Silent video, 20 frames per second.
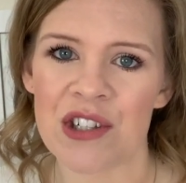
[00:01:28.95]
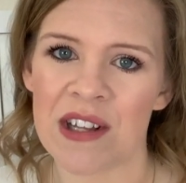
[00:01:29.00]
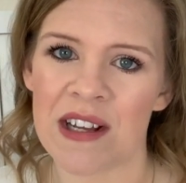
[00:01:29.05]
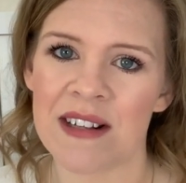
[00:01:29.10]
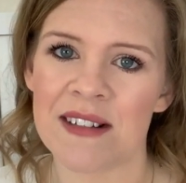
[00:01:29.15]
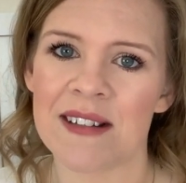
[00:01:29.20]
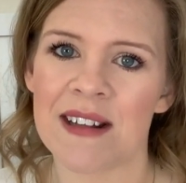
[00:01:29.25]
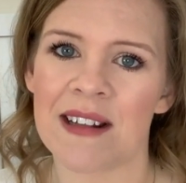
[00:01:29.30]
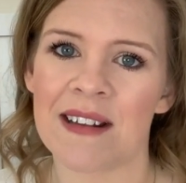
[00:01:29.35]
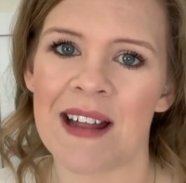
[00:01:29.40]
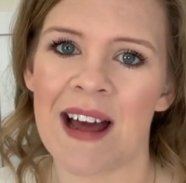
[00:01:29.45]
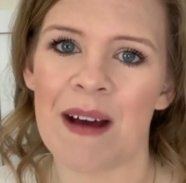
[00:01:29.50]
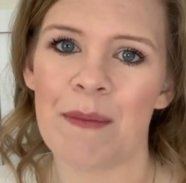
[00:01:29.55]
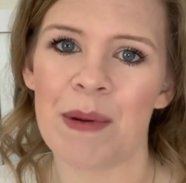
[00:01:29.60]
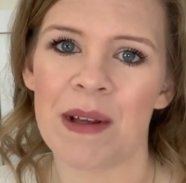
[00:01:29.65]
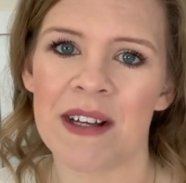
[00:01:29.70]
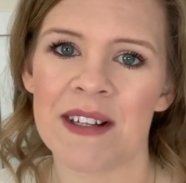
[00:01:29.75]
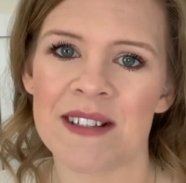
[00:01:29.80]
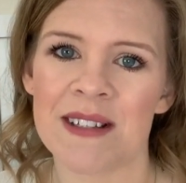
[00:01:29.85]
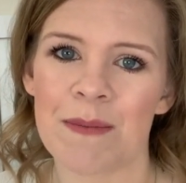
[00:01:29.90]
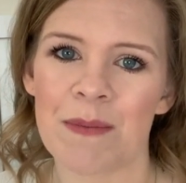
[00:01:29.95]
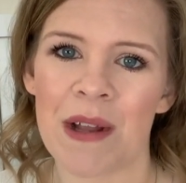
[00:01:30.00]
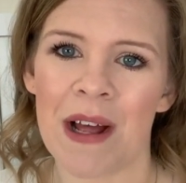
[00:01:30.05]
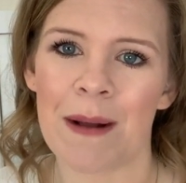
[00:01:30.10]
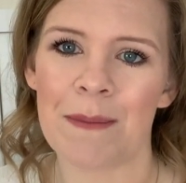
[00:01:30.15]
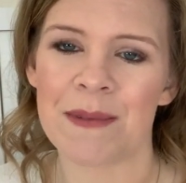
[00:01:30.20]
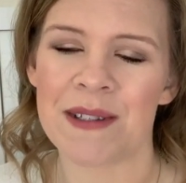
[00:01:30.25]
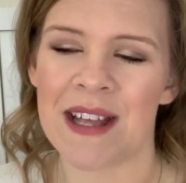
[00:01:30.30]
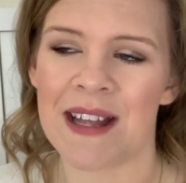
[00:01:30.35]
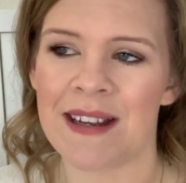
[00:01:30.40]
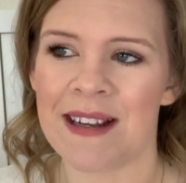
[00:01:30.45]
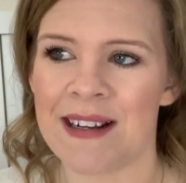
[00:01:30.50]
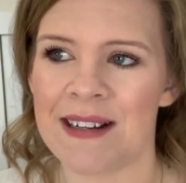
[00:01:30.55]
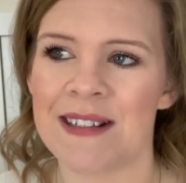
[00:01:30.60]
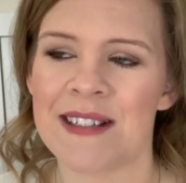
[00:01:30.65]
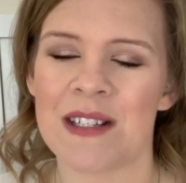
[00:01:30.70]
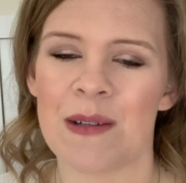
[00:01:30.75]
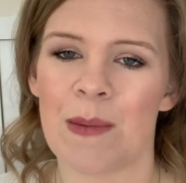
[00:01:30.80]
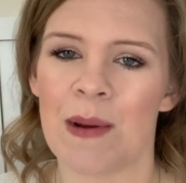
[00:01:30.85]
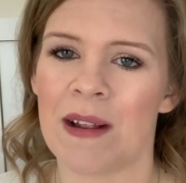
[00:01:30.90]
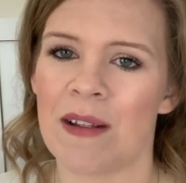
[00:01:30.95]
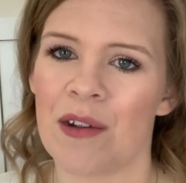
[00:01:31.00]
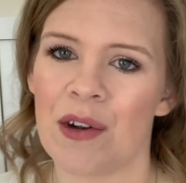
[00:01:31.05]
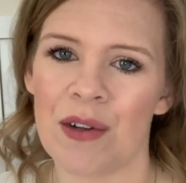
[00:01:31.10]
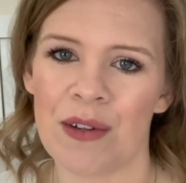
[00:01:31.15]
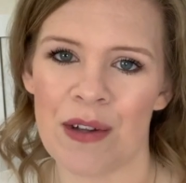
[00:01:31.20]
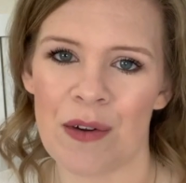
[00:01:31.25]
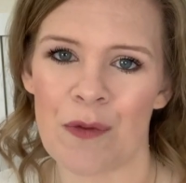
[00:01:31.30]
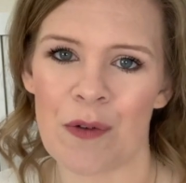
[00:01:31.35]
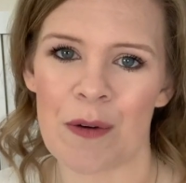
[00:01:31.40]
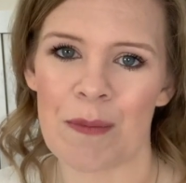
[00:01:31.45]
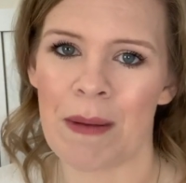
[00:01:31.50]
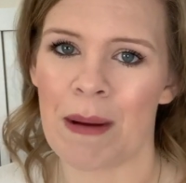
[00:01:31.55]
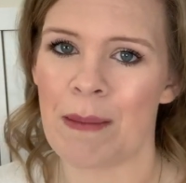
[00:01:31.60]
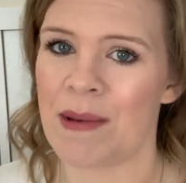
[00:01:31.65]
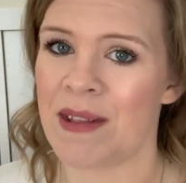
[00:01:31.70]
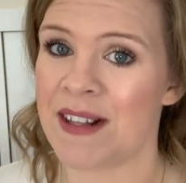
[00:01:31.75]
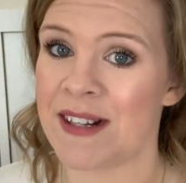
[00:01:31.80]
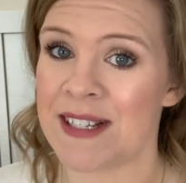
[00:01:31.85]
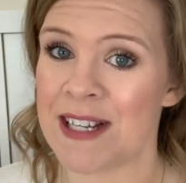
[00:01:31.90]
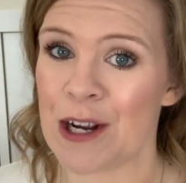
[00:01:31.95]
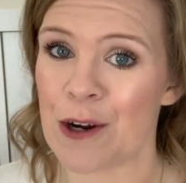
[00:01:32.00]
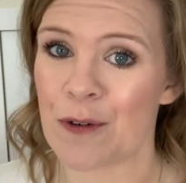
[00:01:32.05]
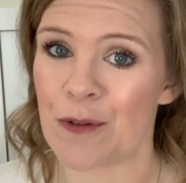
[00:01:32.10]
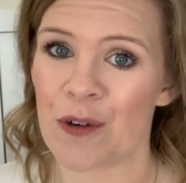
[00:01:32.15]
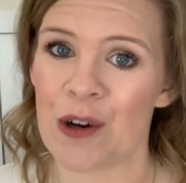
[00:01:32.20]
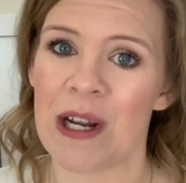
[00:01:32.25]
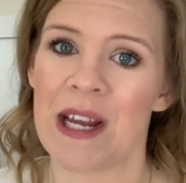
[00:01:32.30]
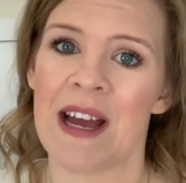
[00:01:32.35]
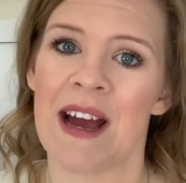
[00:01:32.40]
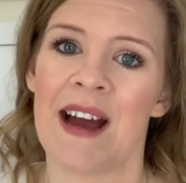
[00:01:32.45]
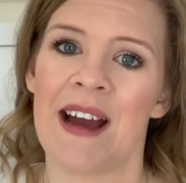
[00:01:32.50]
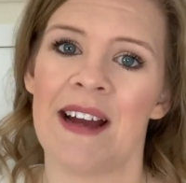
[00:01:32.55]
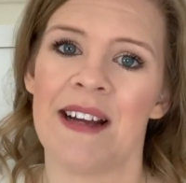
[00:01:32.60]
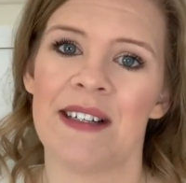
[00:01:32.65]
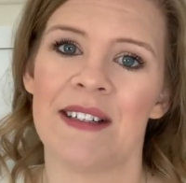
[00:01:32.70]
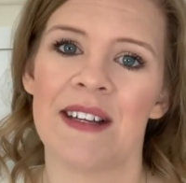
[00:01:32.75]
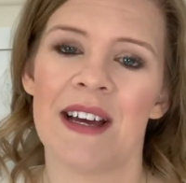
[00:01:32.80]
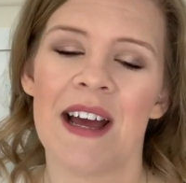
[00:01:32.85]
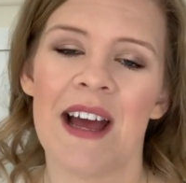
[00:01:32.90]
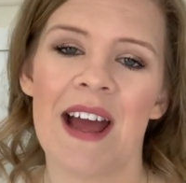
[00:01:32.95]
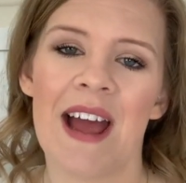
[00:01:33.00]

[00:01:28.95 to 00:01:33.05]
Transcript: things like that, because sometimes that needs to be a little different, maybe the tear-free kind.